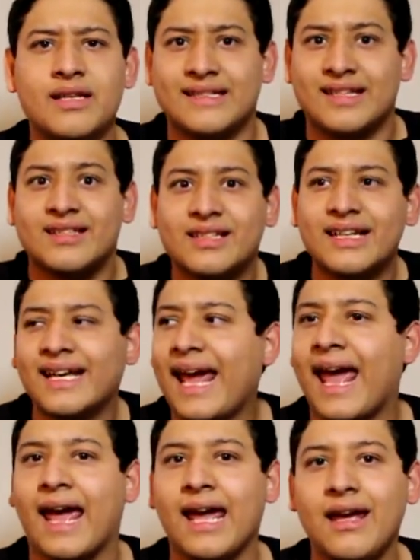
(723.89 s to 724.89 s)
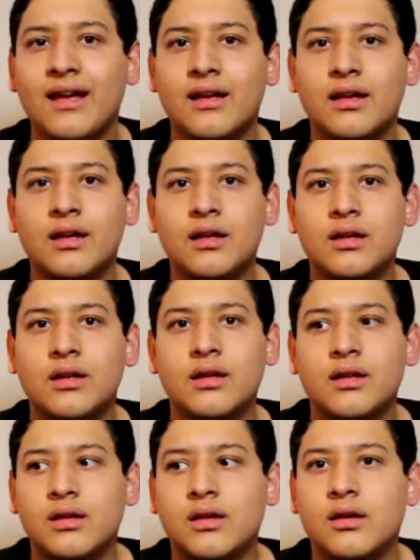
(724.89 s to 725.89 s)
Is this gonna get hate?
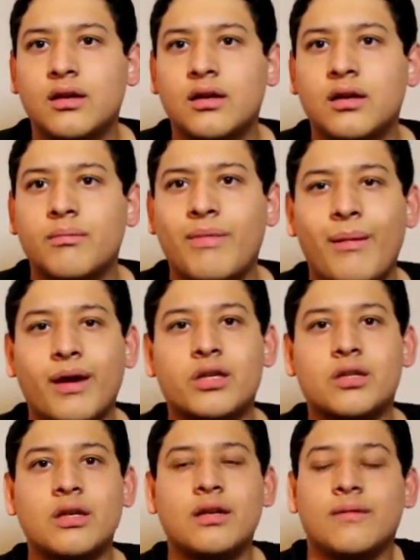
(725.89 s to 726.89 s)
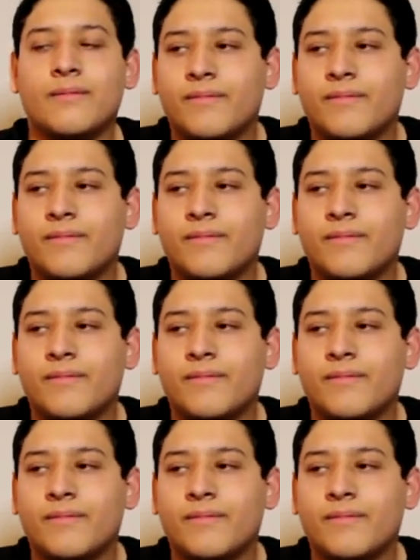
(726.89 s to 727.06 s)
Maybe I shouldn't.